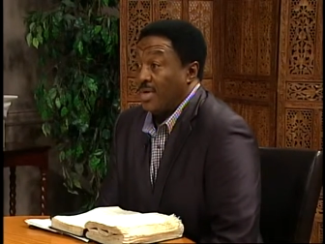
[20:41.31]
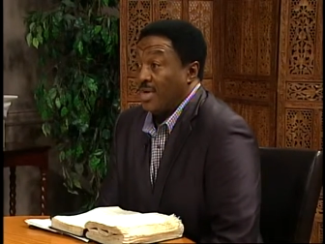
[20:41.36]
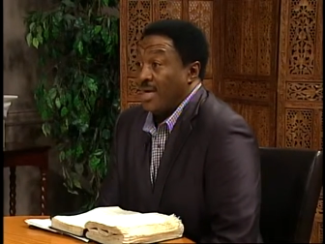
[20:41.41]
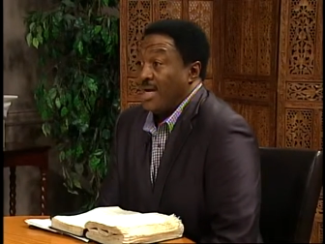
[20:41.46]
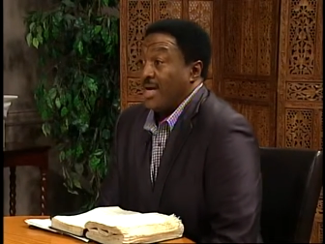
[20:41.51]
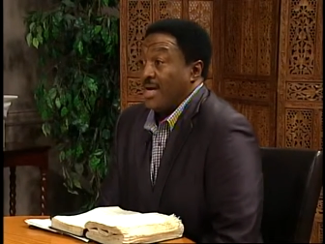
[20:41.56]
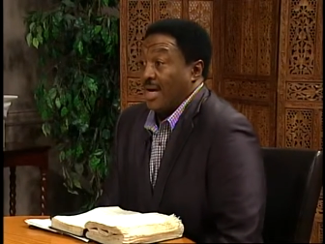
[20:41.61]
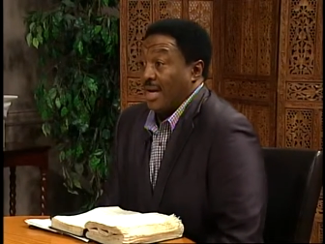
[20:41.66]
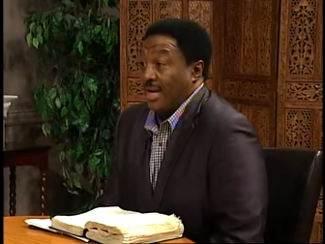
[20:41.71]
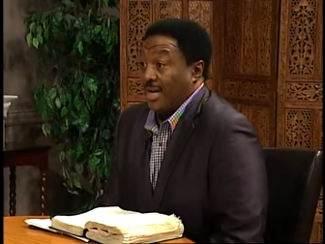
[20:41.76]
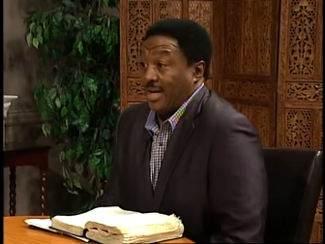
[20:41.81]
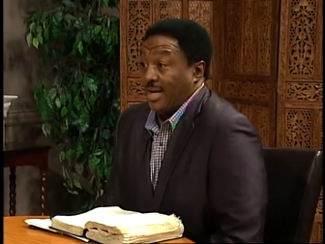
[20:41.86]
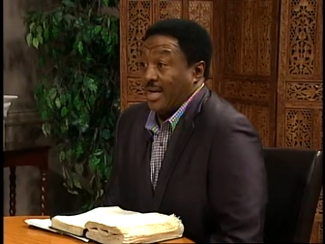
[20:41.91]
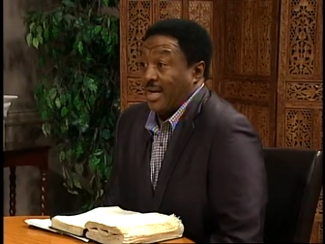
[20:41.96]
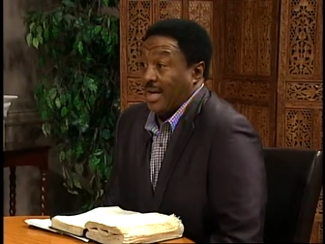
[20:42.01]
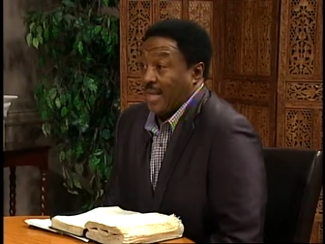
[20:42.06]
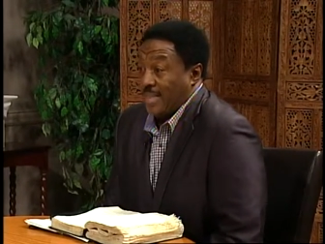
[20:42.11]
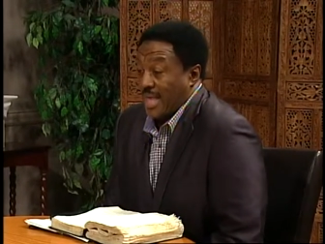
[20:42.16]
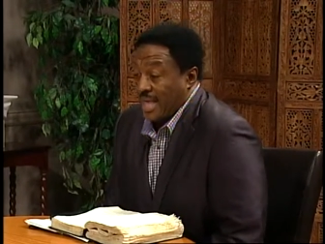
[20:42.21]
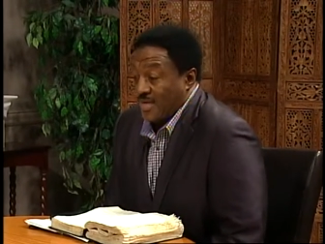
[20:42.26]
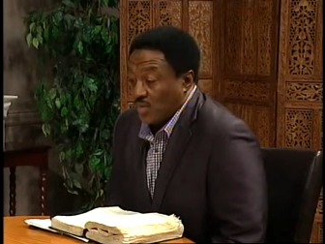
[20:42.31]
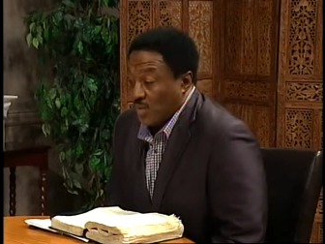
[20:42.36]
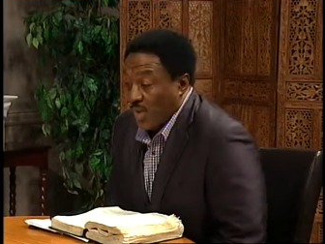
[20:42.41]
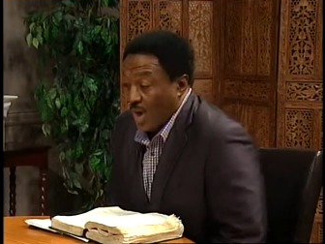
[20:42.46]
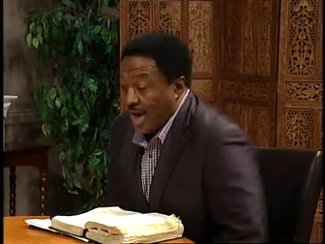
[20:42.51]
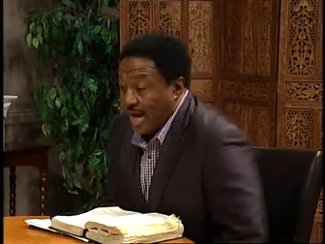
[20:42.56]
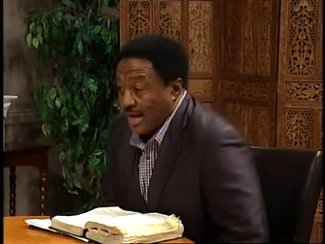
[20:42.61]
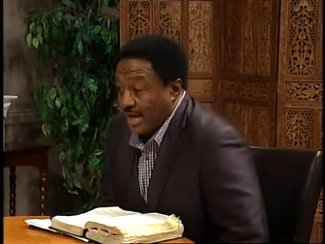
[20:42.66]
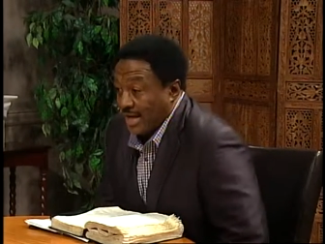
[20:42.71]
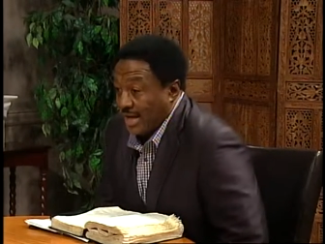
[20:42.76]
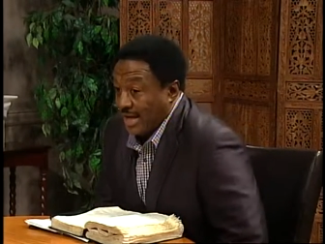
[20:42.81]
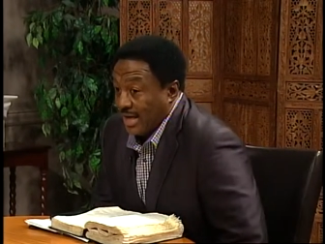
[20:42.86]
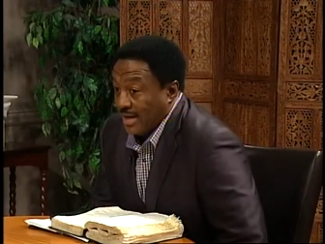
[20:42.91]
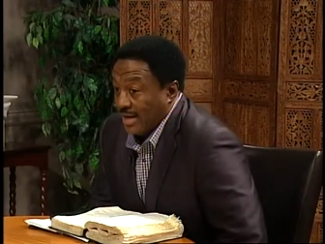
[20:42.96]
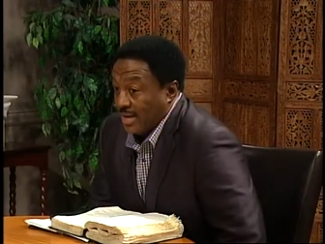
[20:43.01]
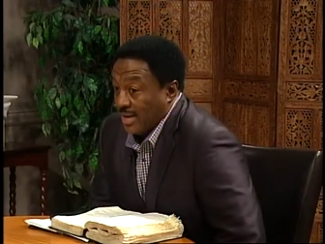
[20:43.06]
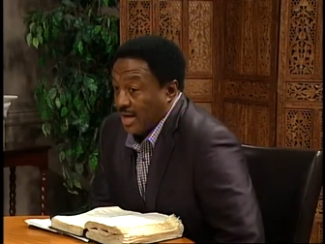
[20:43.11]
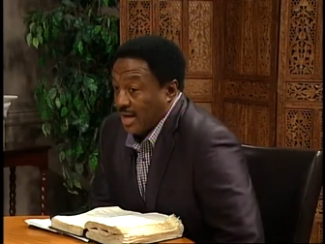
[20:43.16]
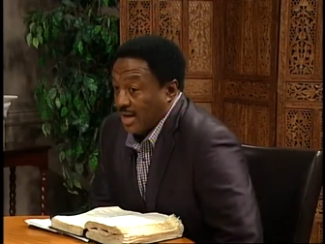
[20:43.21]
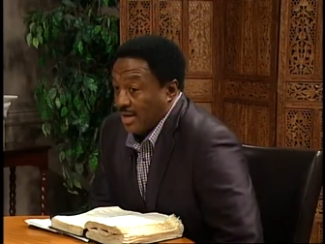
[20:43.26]
Yes. And again, that's why,
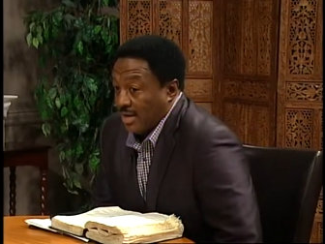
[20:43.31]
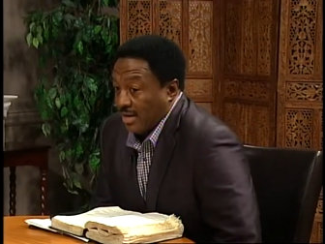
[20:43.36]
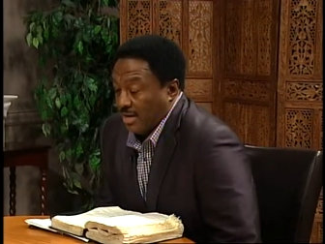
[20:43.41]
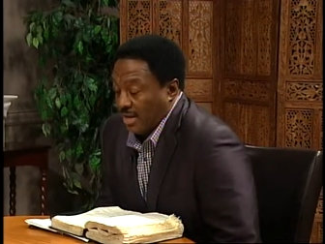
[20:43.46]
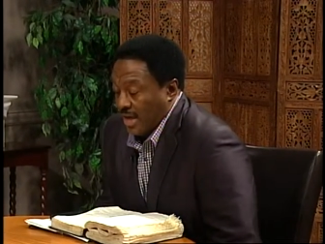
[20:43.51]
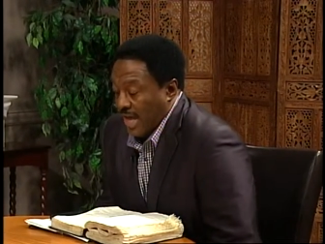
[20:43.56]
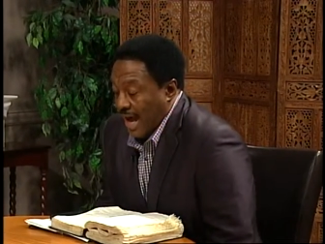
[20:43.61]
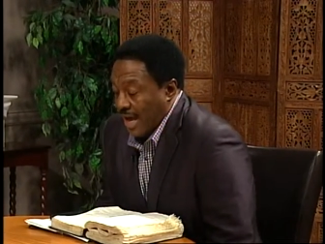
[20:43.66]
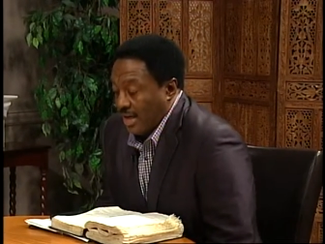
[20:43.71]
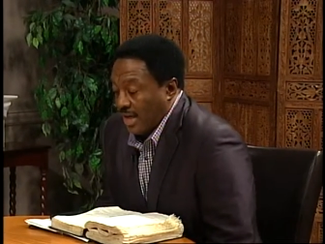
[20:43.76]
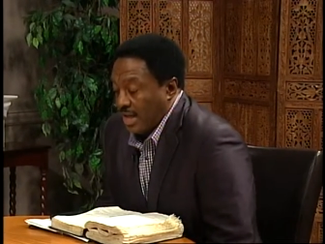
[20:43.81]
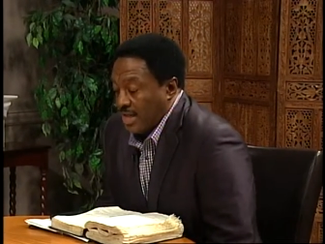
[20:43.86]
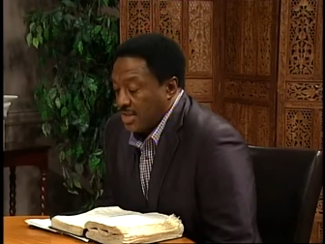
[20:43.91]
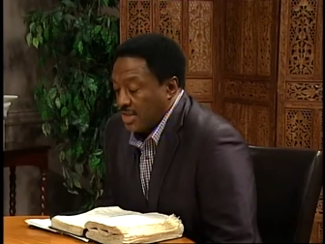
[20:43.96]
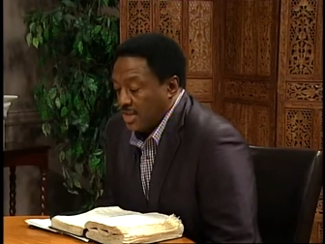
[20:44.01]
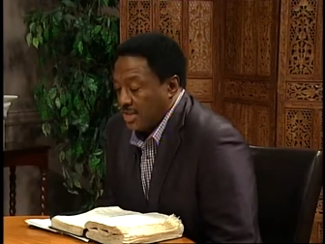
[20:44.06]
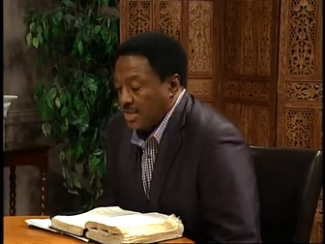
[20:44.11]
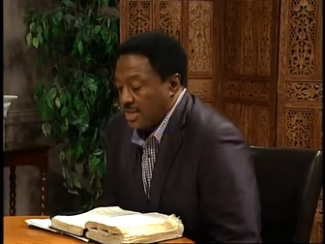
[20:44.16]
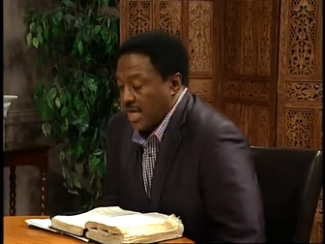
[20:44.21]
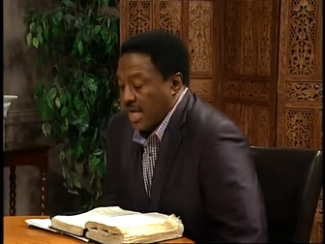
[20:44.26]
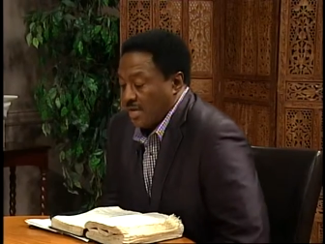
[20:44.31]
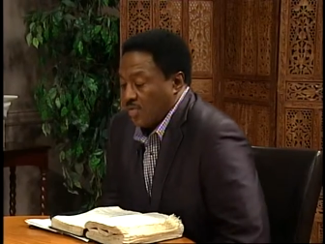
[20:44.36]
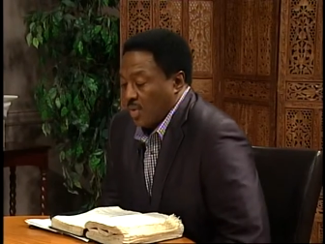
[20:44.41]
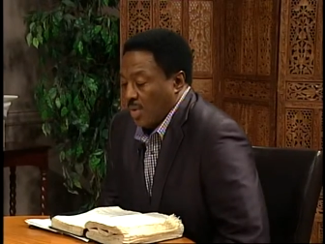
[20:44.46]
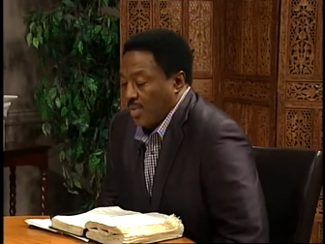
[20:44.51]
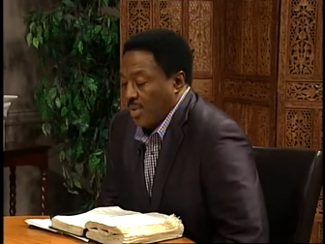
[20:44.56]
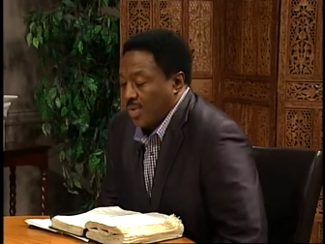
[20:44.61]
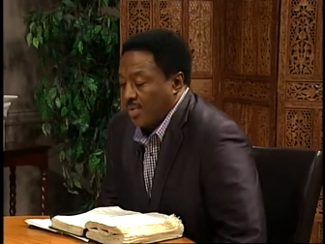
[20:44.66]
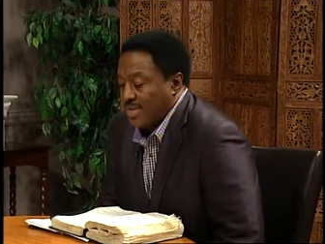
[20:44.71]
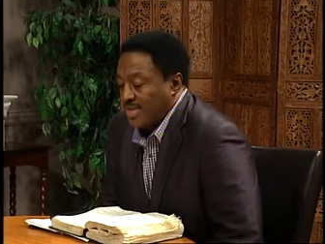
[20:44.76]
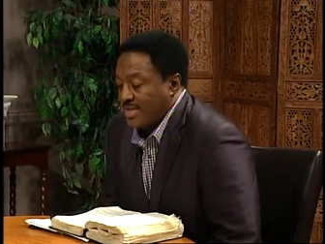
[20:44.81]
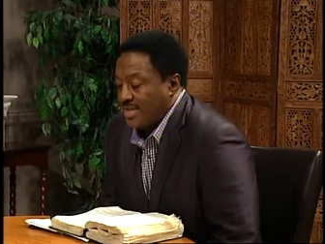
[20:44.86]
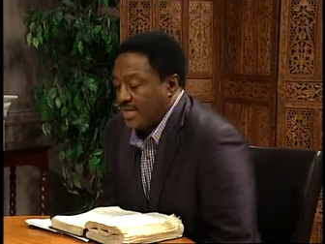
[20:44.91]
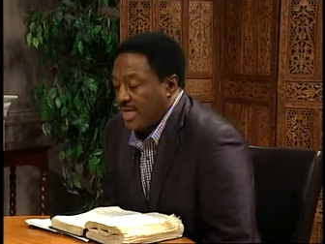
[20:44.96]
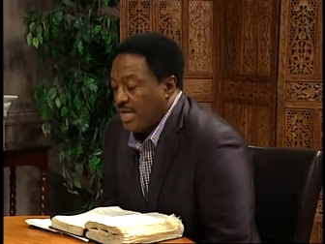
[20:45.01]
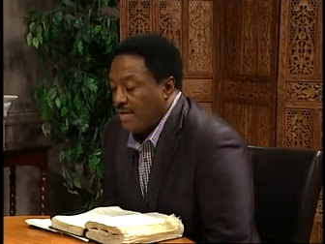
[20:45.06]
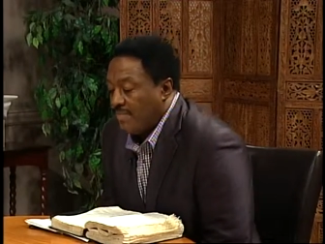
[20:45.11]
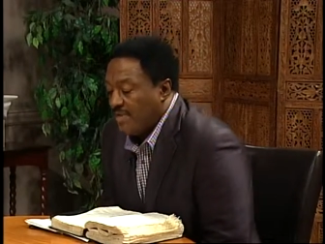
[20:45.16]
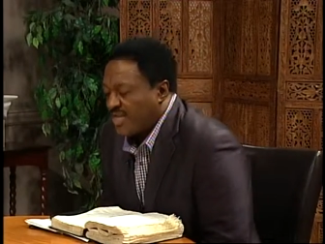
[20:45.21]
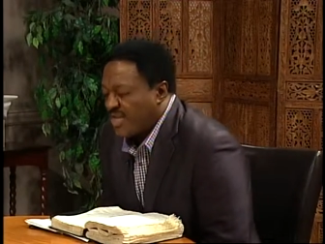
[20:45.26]
again, in Galatians says, when we
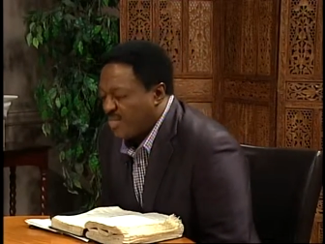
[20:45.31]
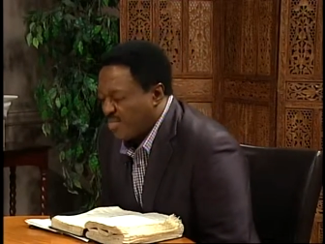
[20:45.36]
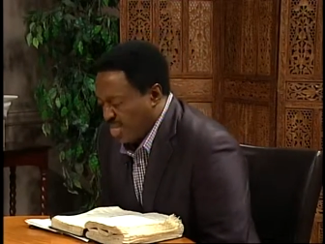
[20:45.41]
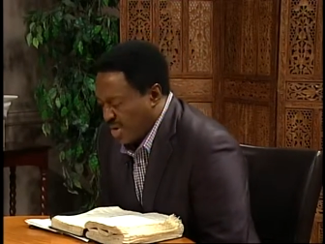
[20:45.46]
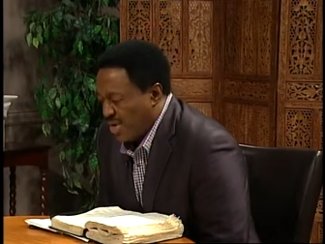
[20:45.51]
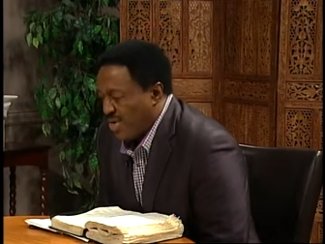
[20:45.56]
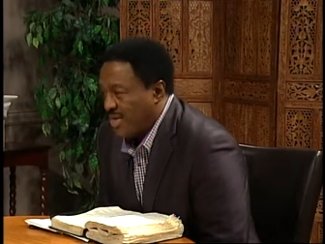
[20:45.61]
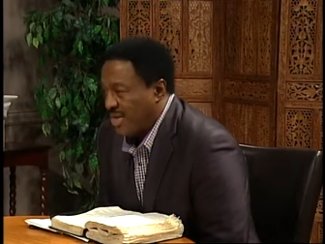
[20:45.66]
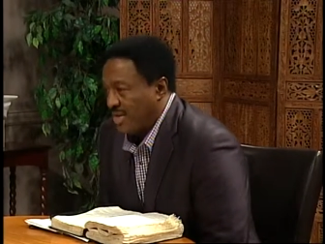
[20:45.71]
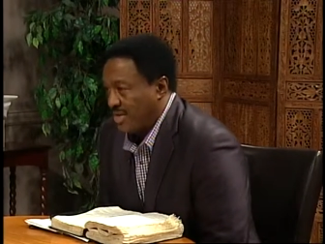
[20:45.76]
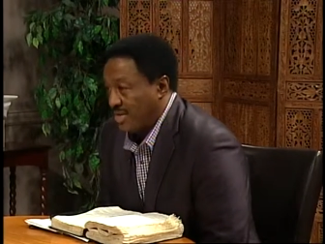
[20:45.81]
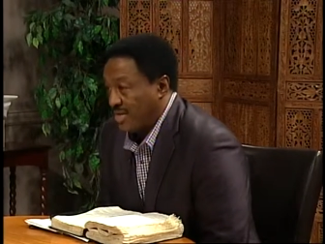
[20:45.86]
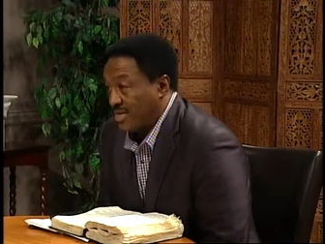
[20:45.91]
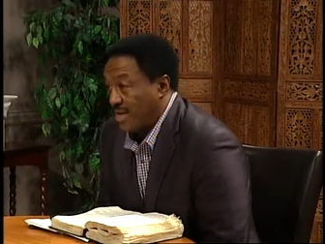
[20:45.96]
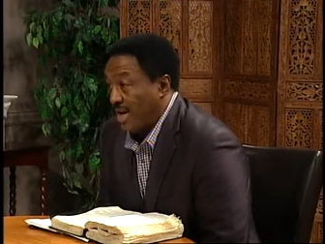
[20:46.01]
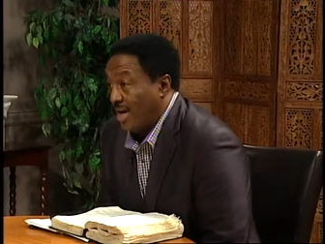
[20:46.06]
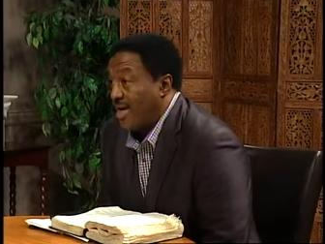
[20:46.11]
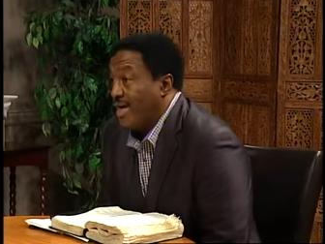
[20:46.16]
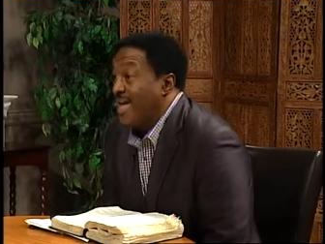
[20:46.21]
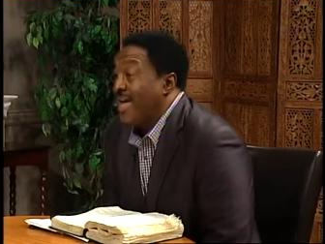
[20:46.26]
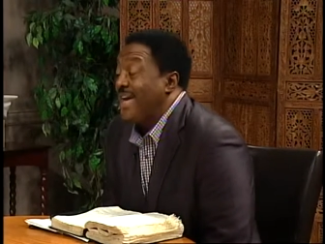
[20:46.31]
receive the spirit of the Son,